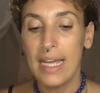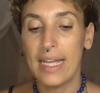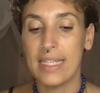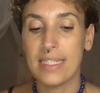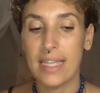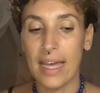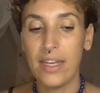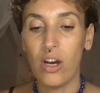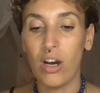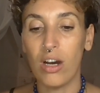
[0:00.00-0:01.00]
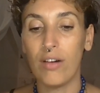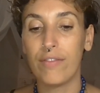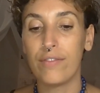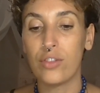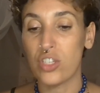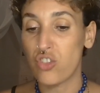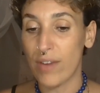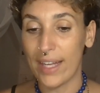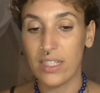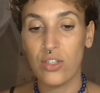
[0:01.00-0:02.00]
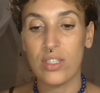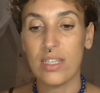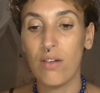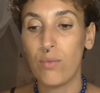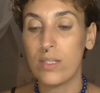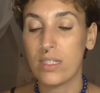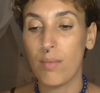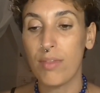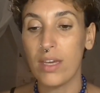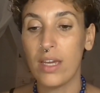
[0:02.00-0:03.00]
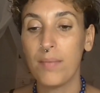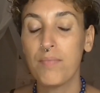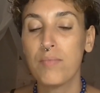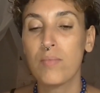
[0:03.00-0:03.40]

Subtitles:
Instead of distracting yourself with something,